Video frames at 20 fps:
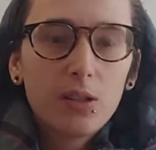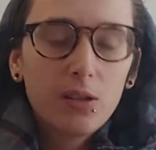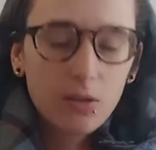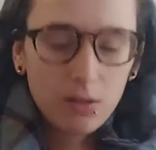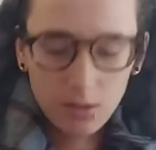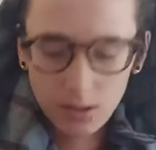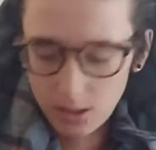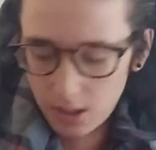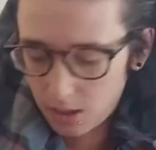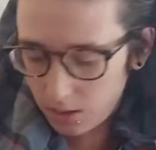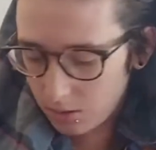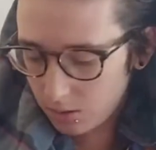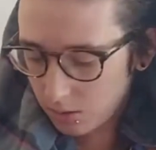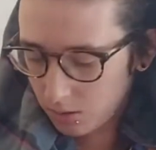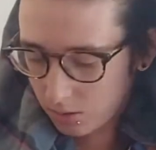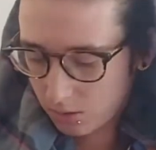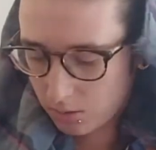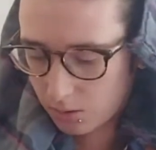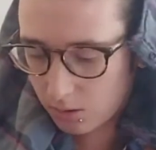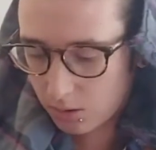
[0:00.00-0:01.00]
years and
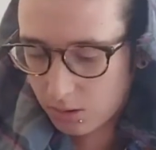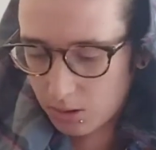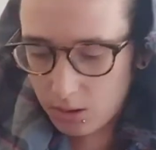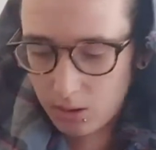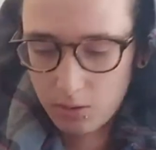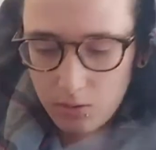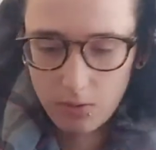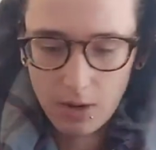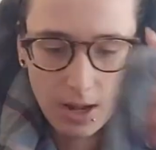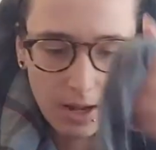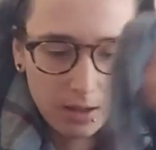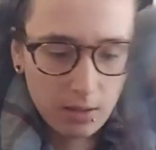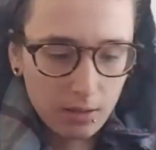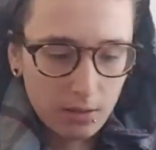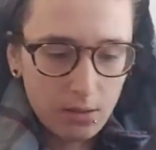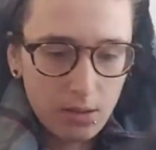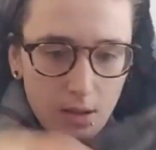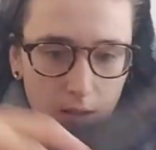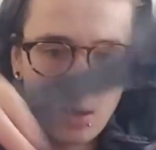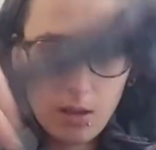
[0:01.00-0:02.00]
turn it into
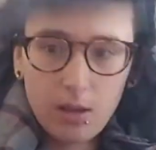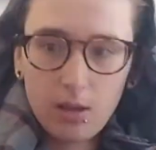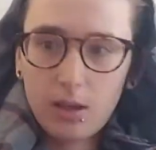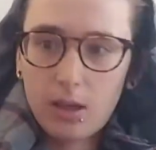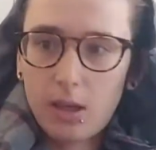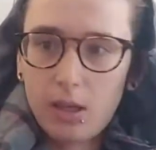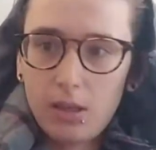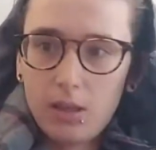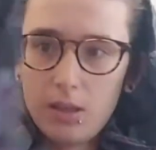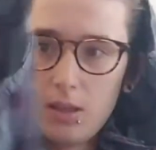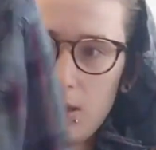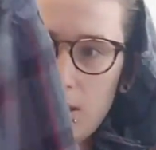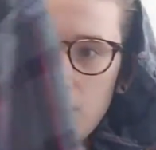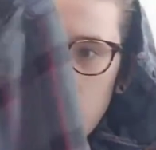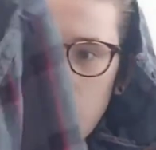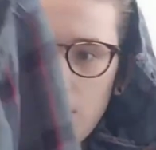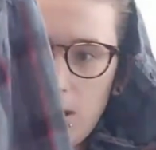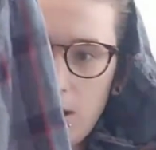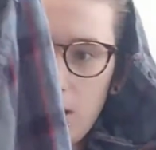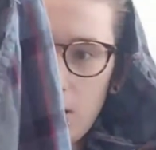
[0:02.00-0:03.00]
rags. Okay,
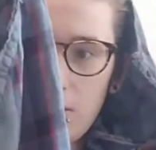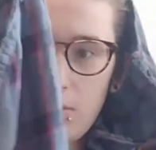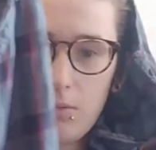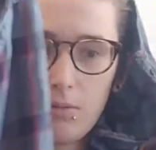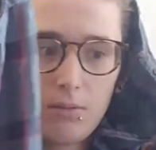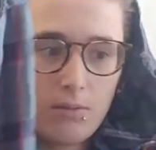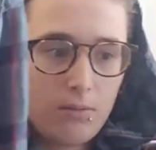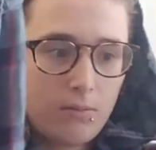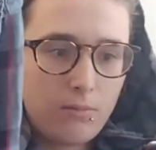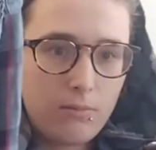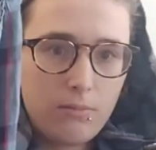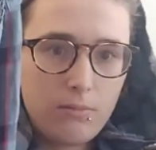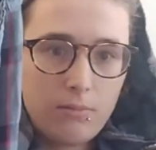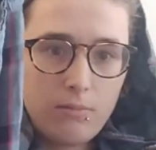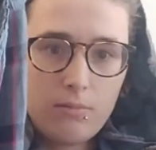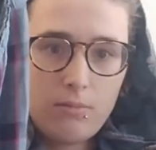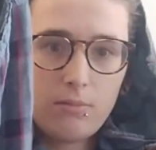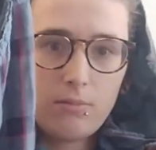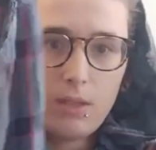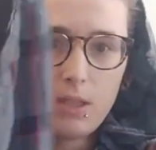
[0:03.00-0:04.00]

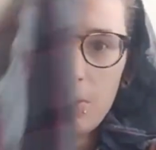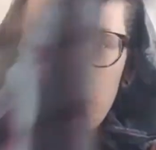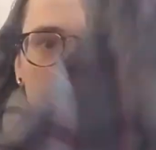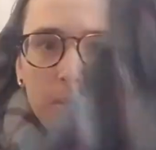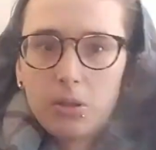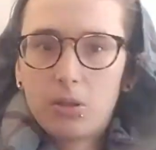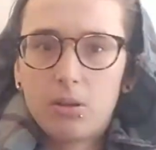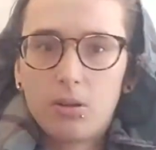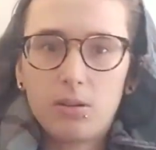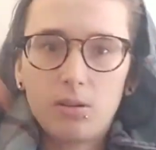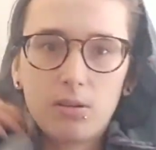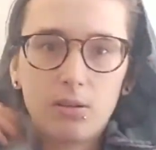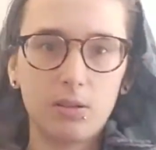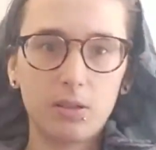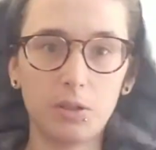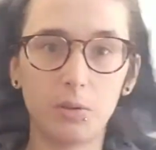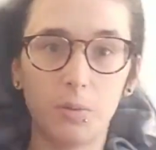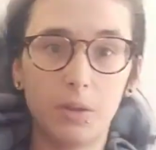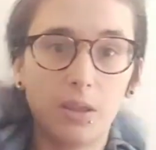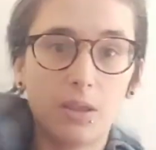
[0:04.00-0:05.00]
this part's harder to
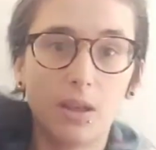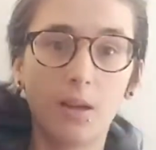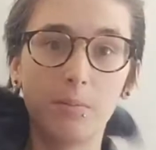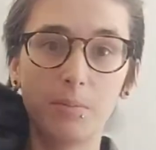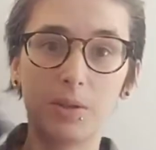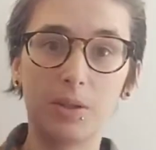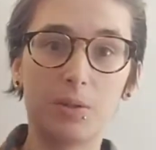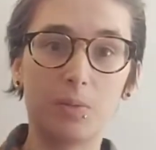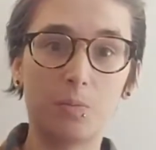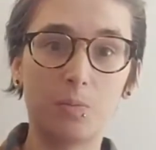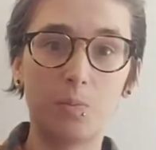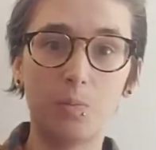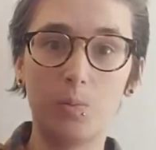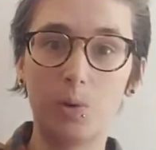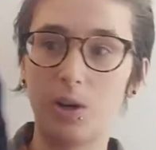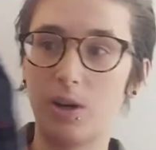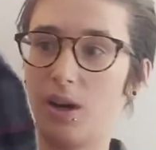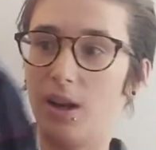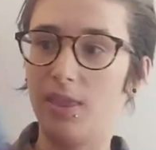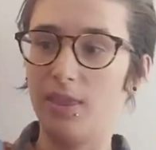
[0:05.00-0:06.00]
deal with. I'm gonna
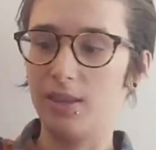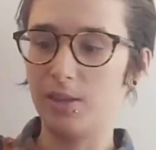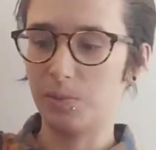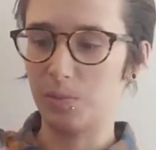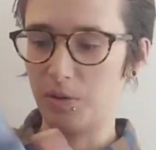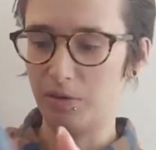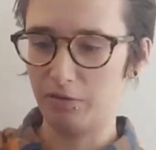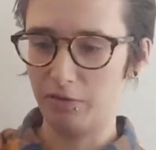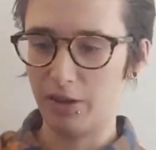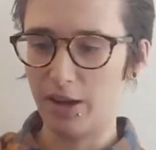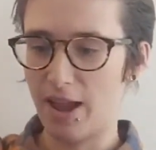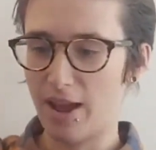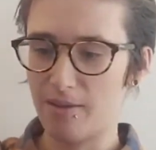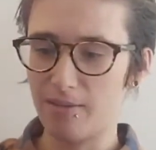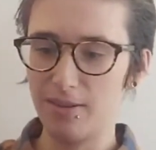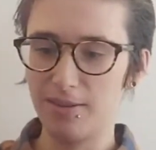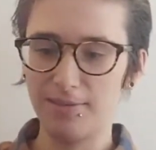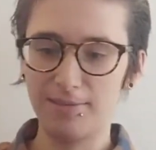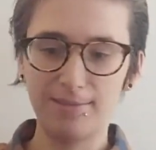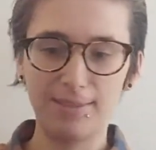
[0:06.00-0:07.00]
work on this one for now,
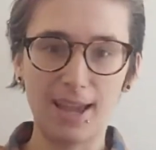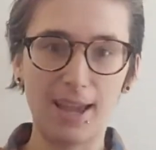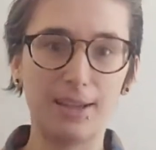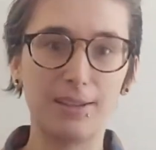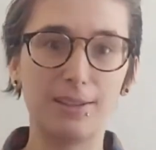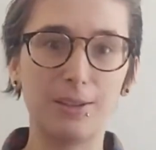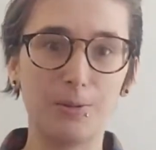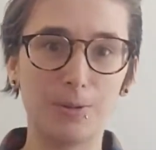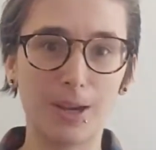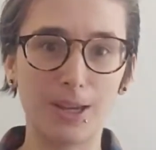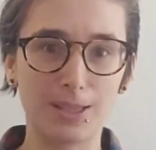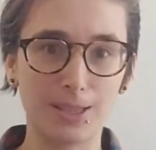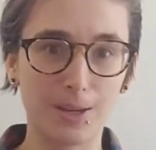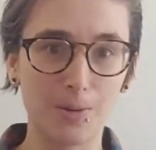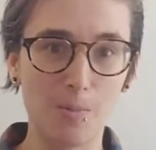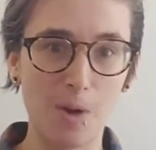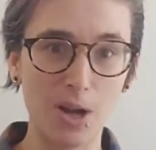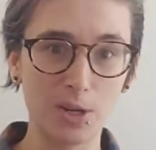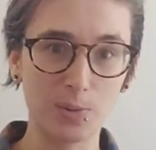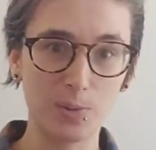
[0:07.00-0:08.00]
and that you guys can
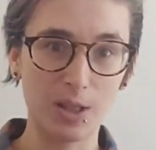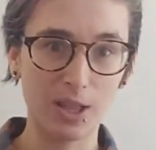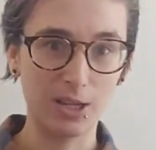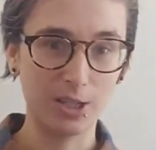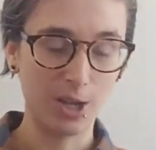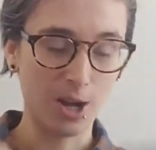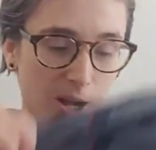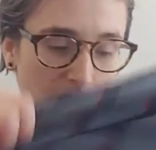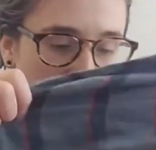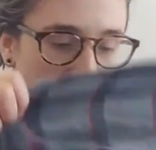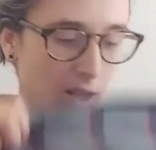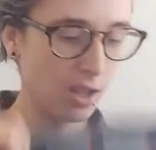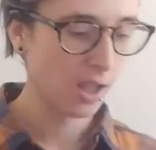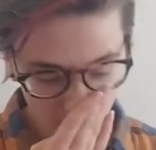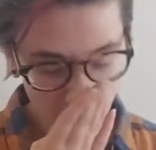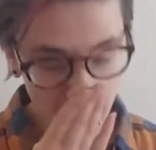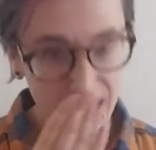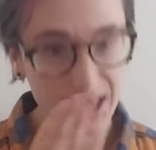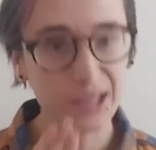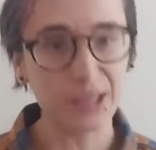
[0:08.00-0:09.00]
watch while I talk.
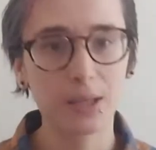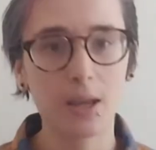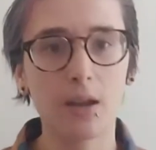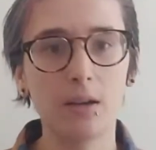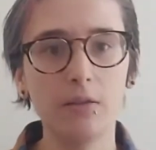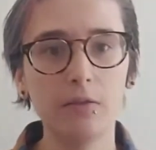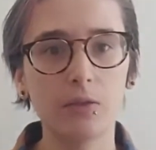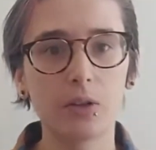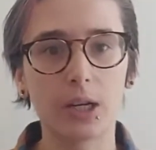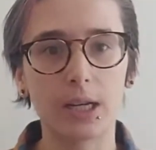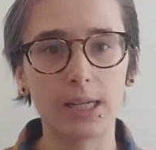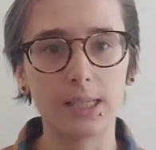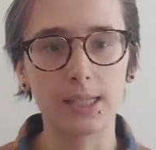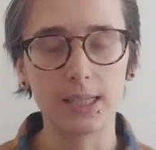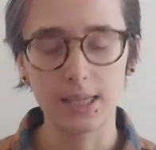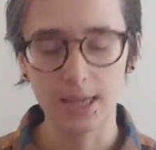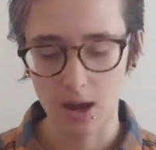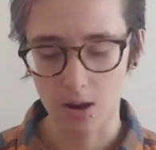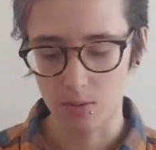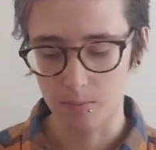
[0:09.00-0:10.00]
Yeah, it's kind of
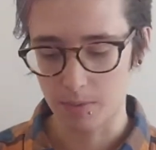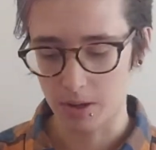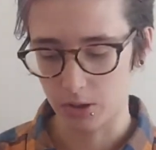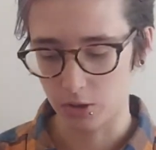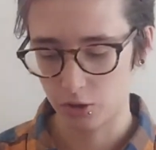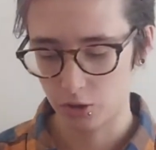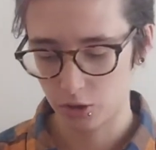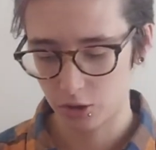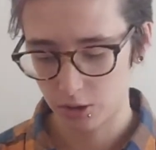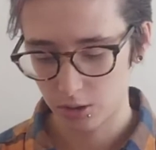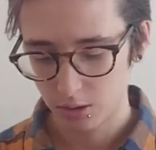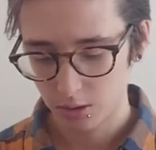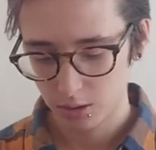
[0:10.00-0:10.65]
crazy how much